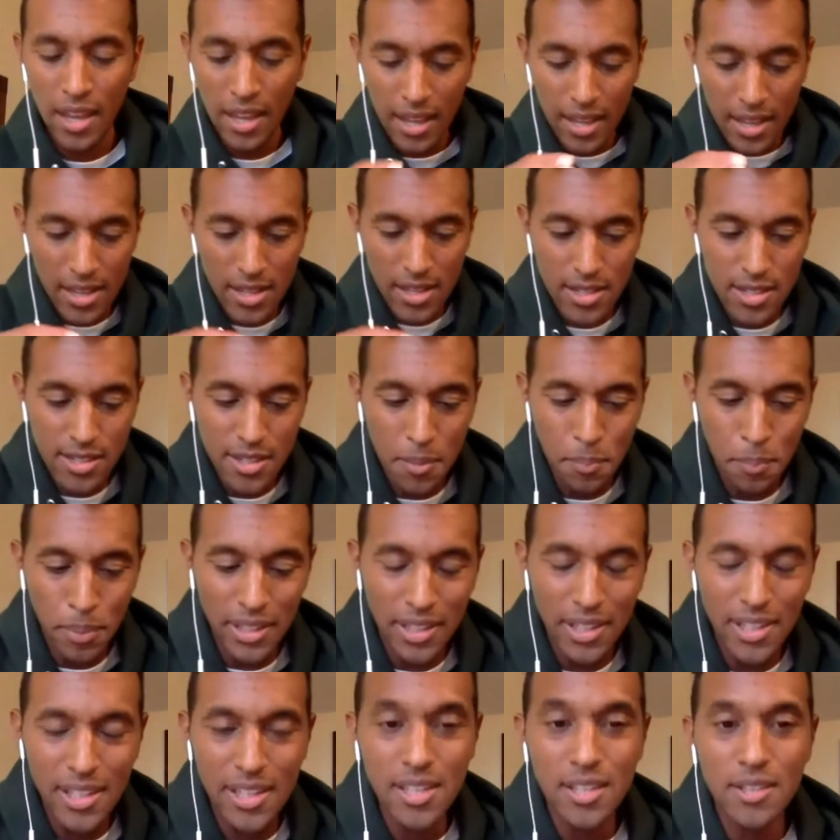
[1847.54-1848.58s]
is the
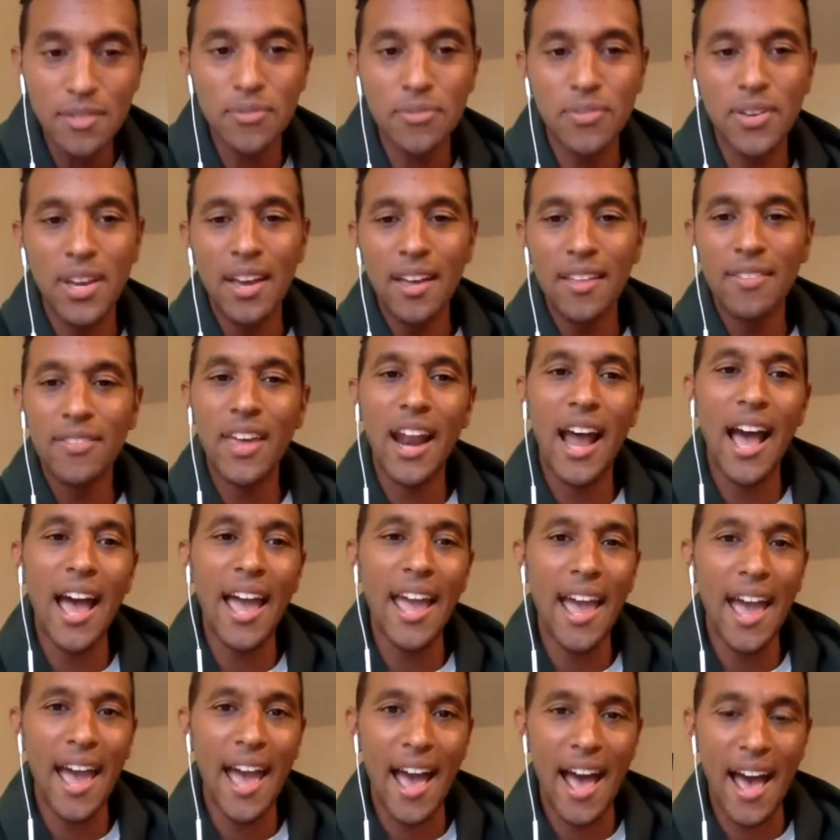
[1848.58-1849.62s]
belief that I
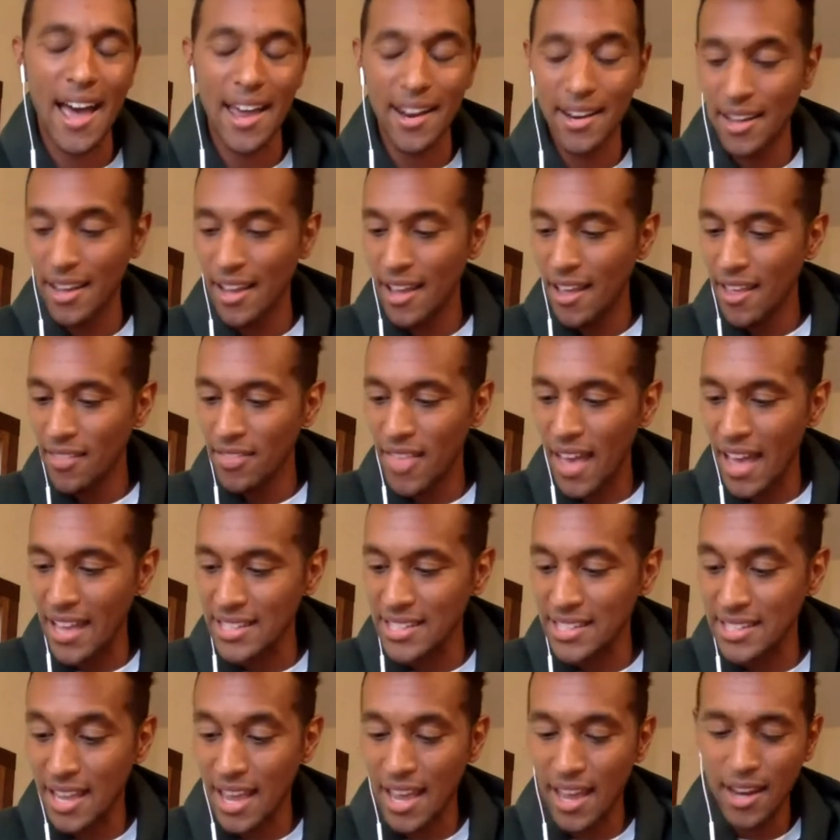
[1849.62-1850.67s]
had
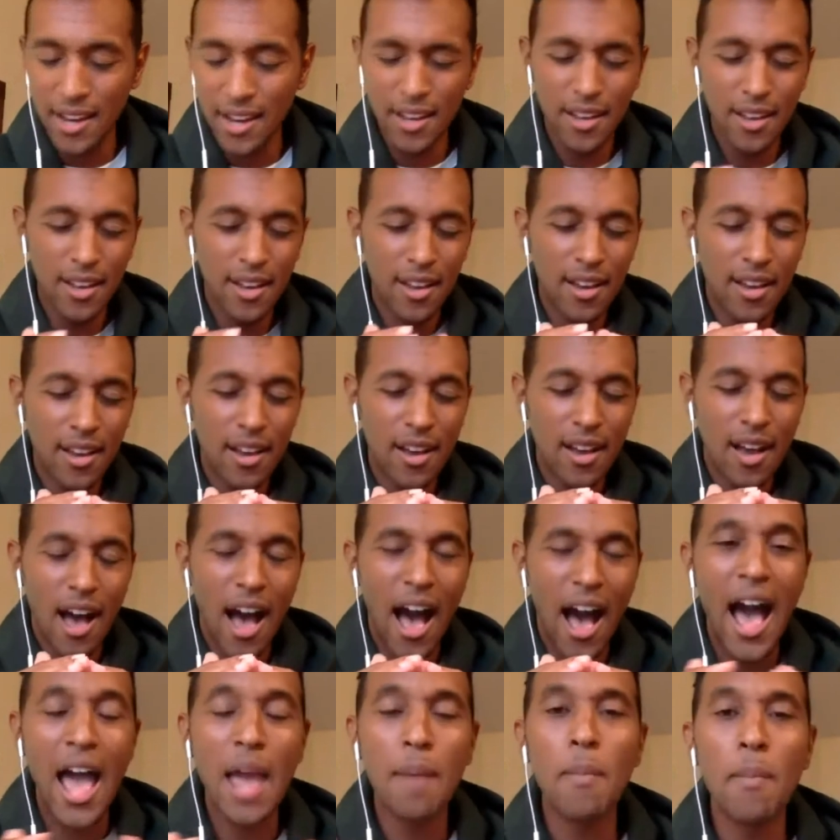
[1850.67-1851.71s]
that said,
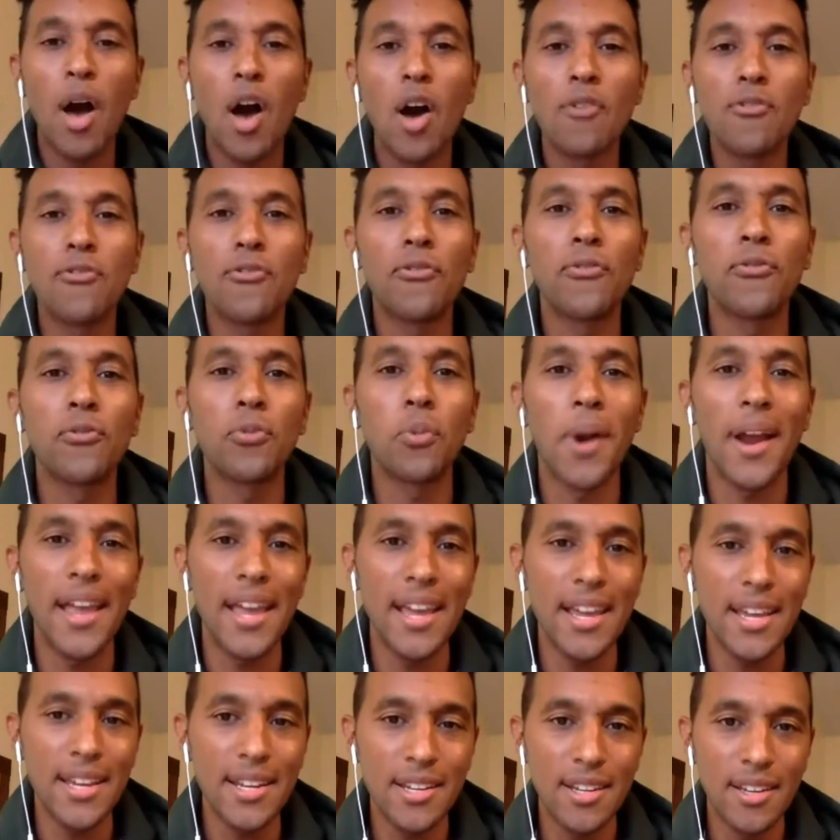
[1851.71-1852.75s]
I'm
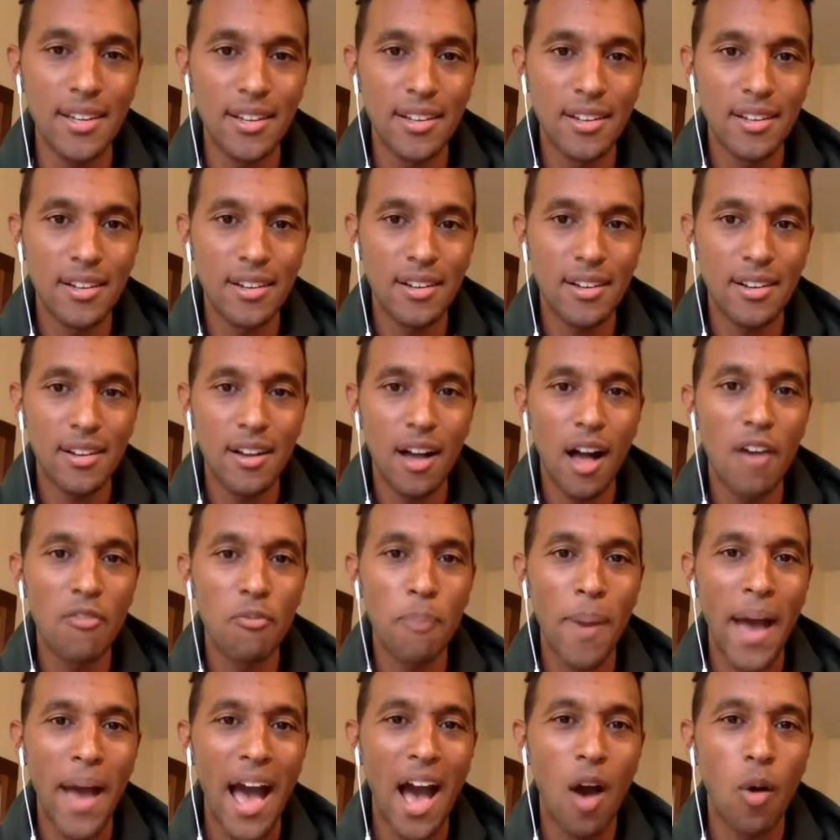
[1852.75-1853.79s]
afraid
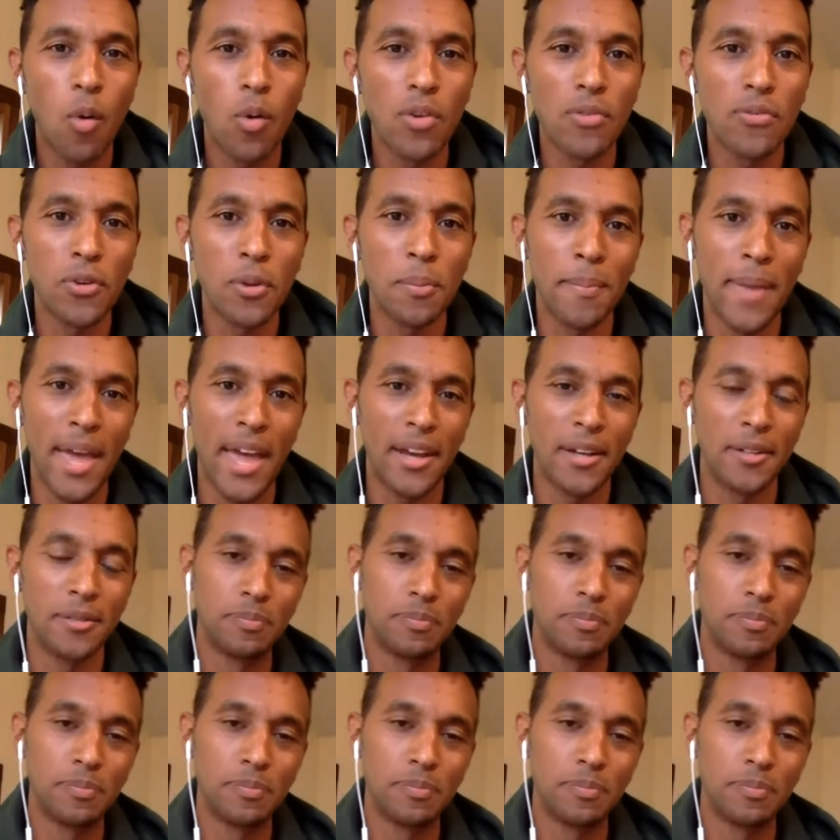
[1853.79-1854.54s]
of powerful men.